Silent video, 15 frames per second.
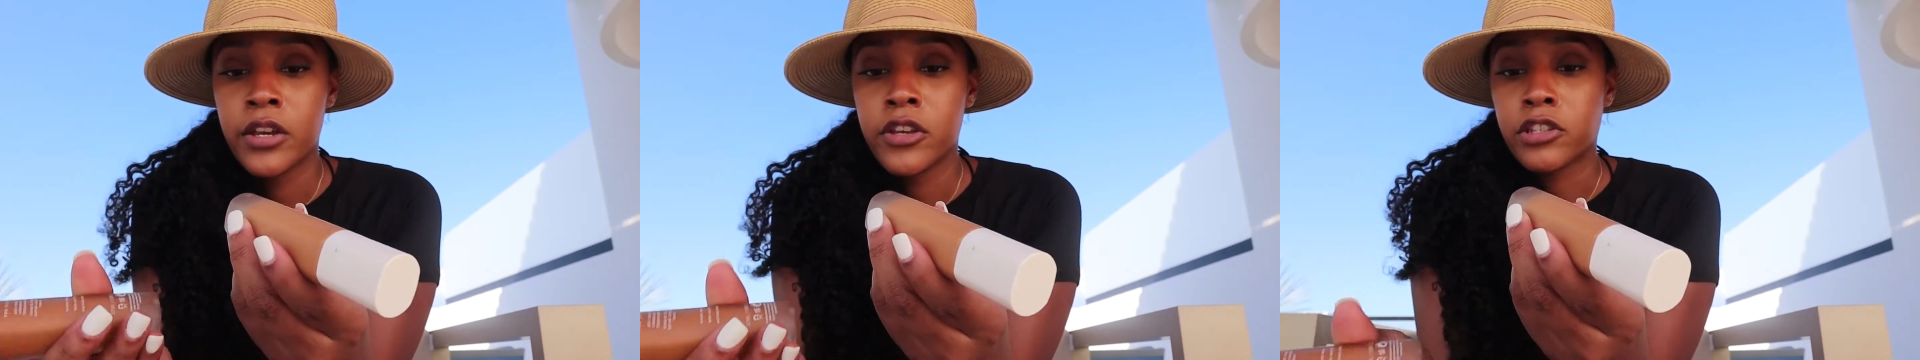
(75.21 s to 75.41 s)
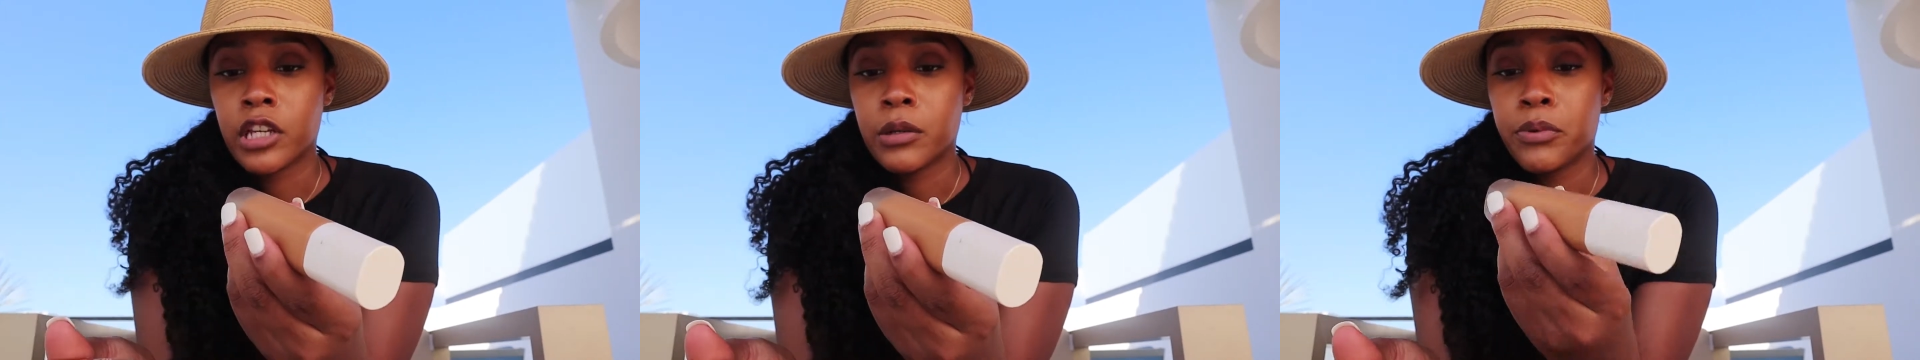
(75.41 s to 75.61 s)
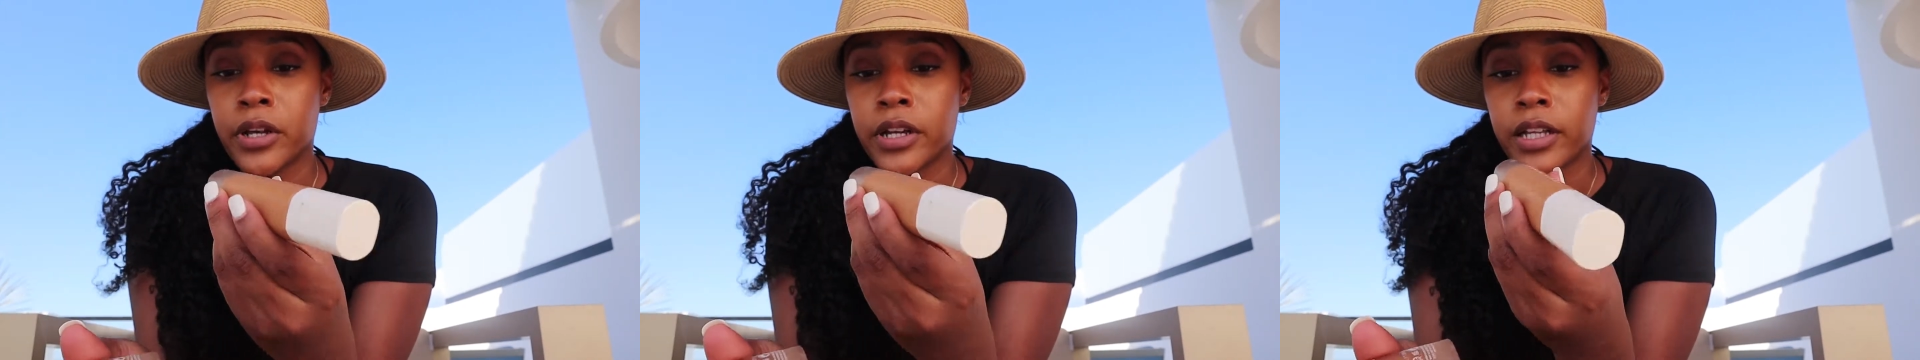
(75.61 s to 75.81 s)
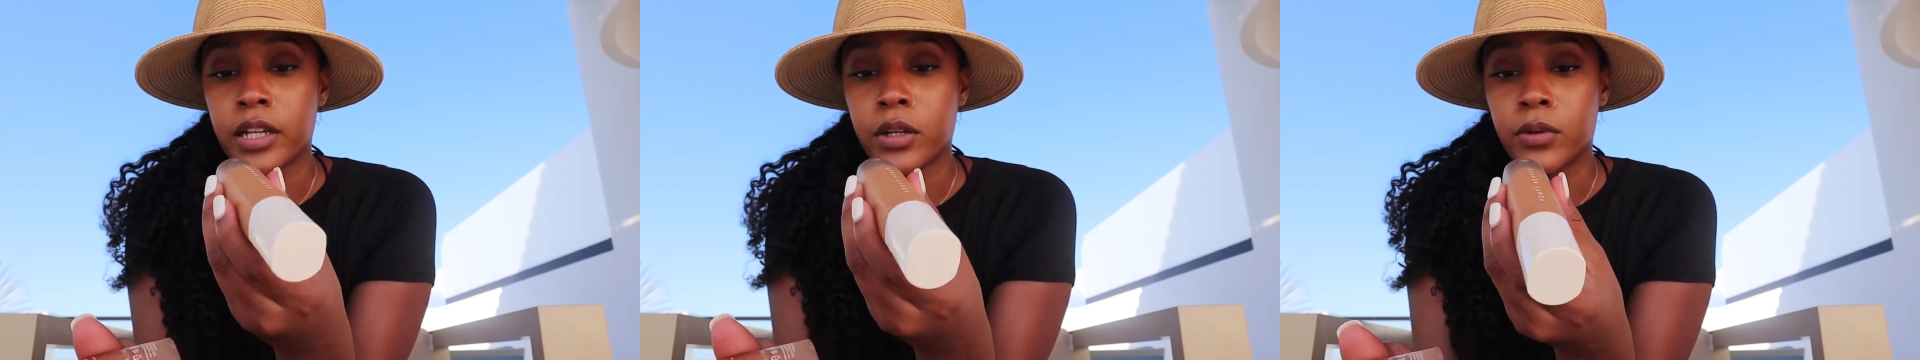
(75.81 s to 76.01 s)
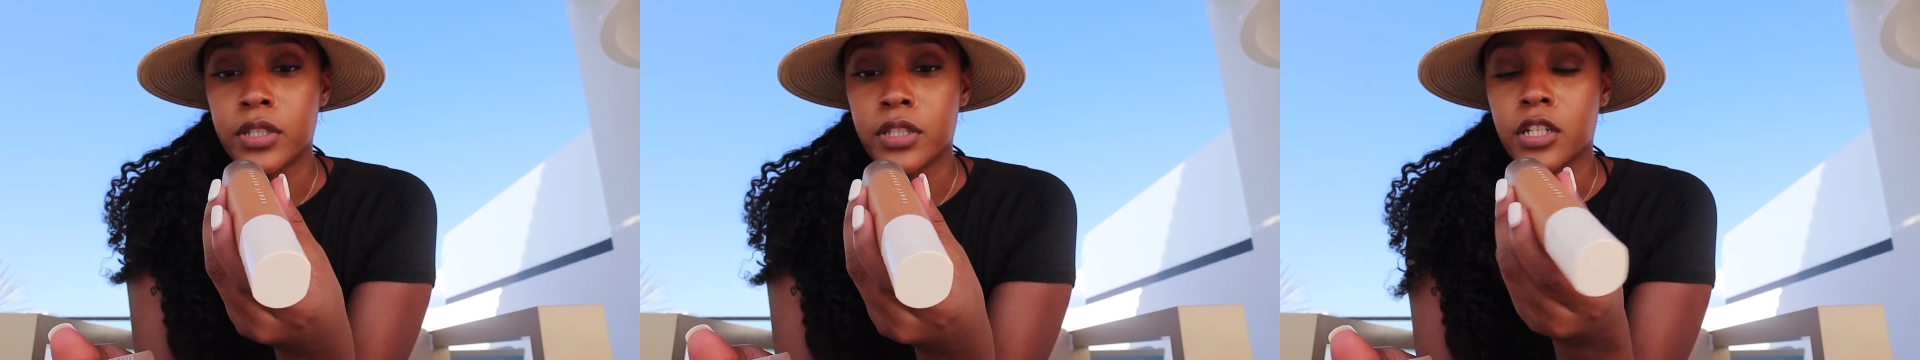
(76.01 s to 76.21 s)
So I bring
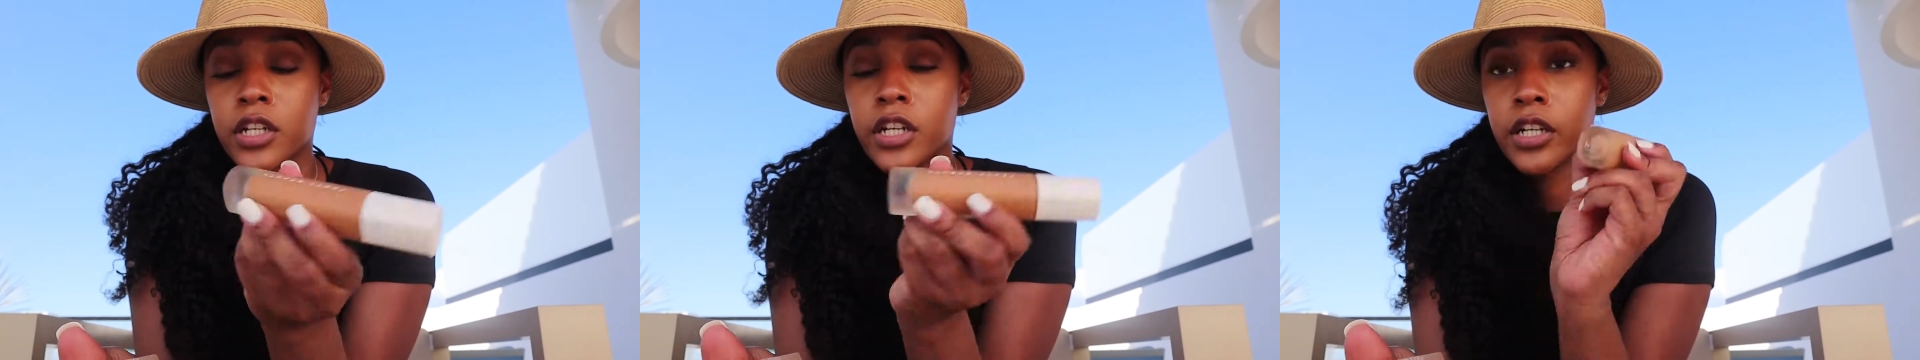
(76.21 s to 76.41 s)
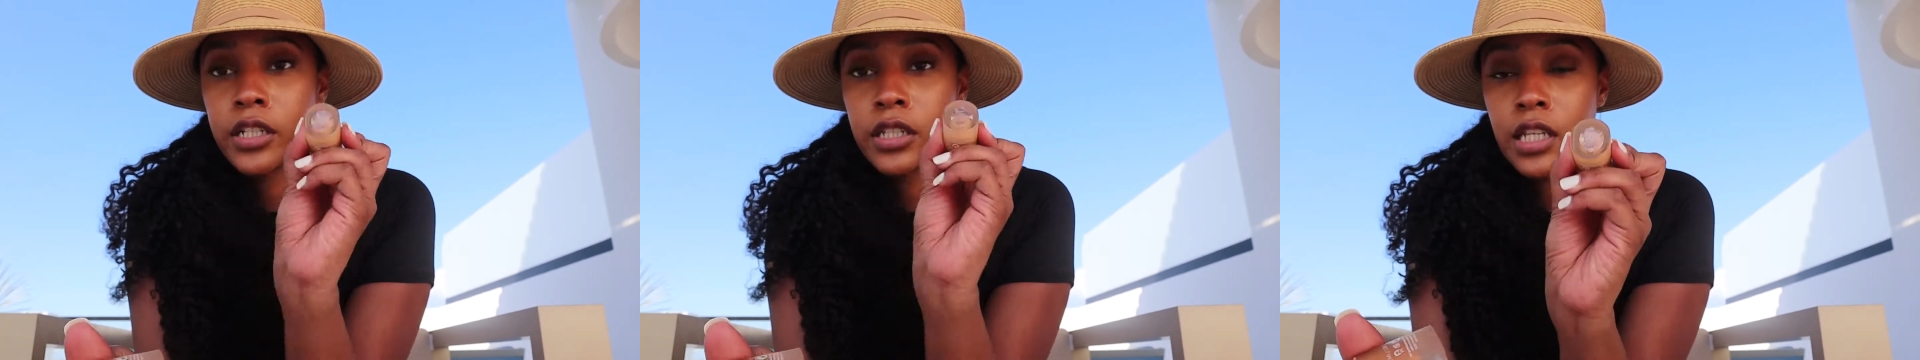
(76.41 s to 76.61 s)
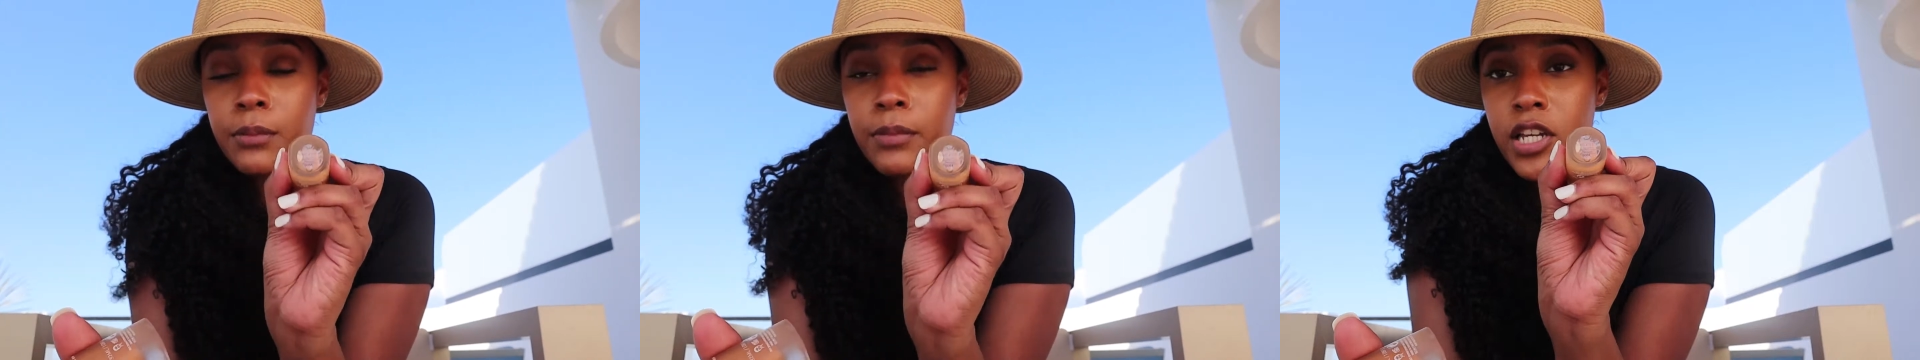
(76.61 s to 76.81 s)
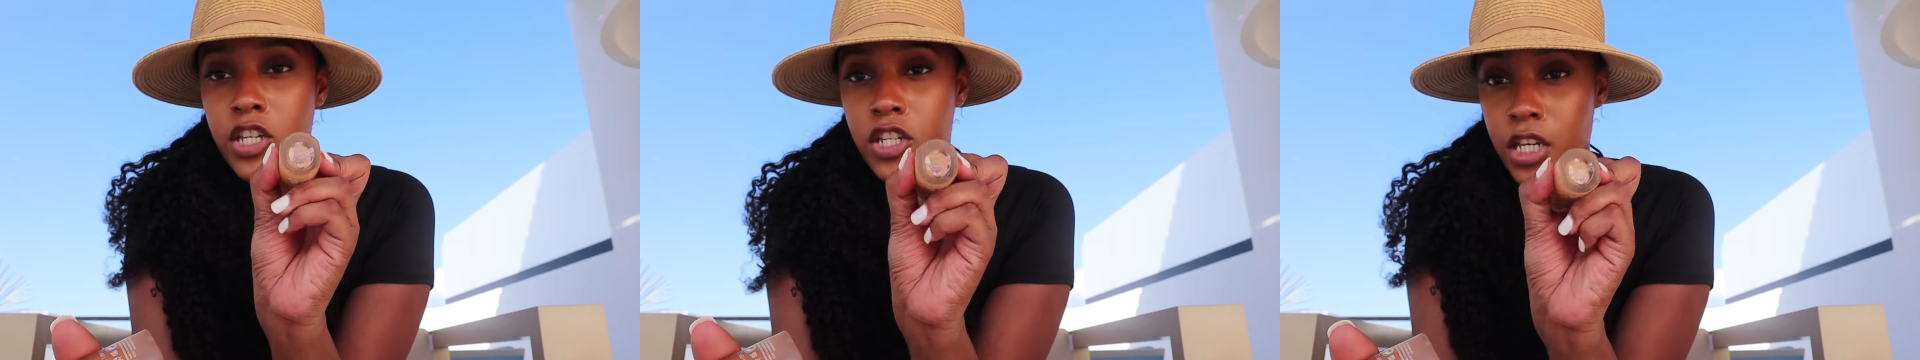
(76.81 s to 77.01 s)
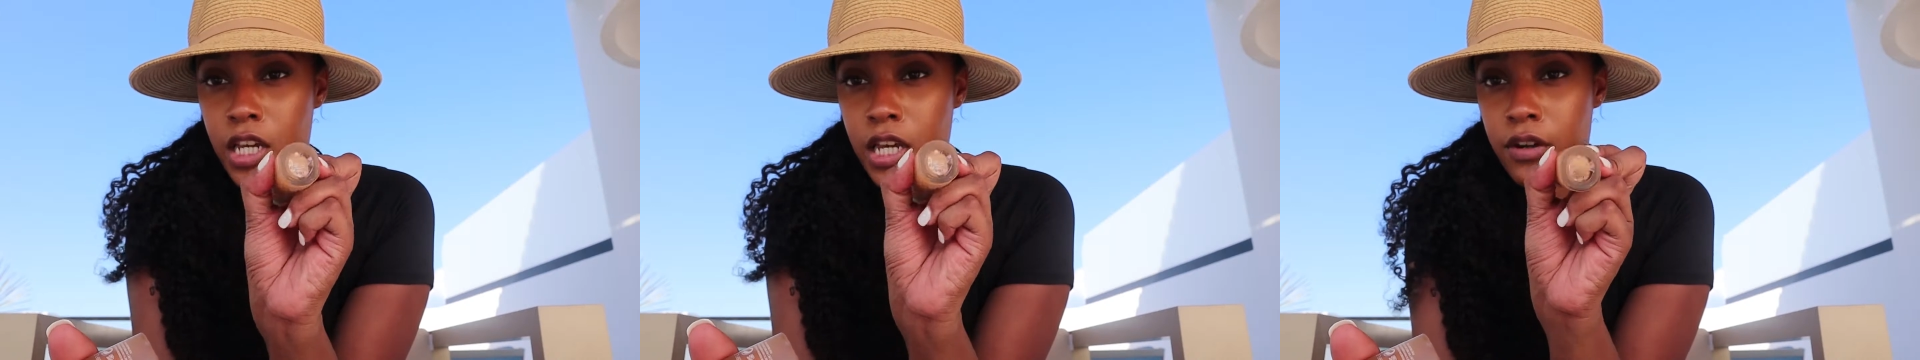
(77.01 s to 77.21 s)
like what's currently my
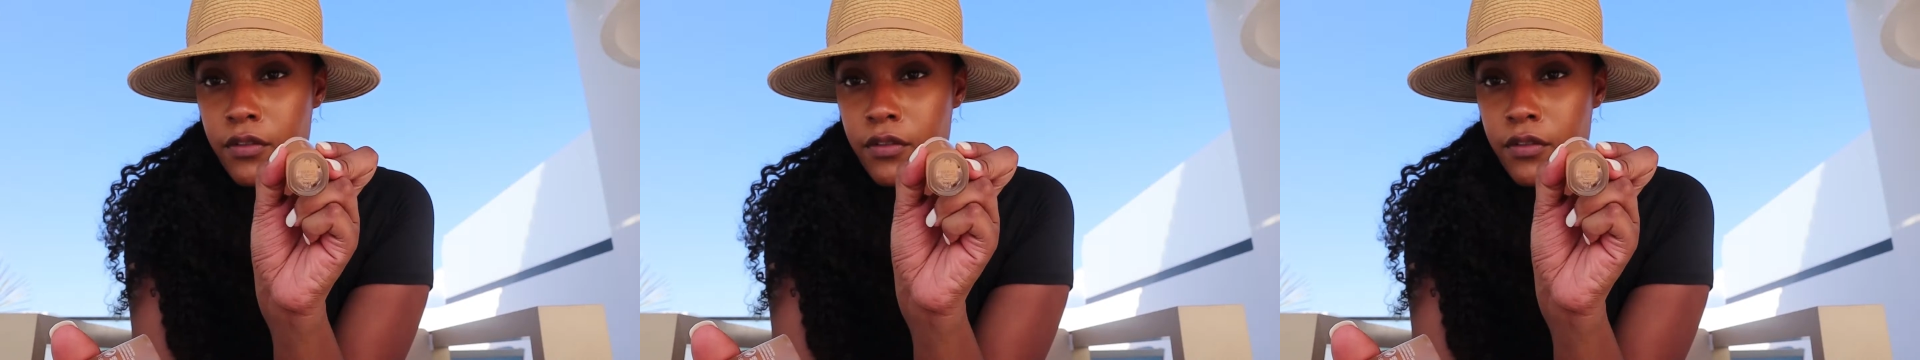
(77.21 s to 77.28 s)
shade,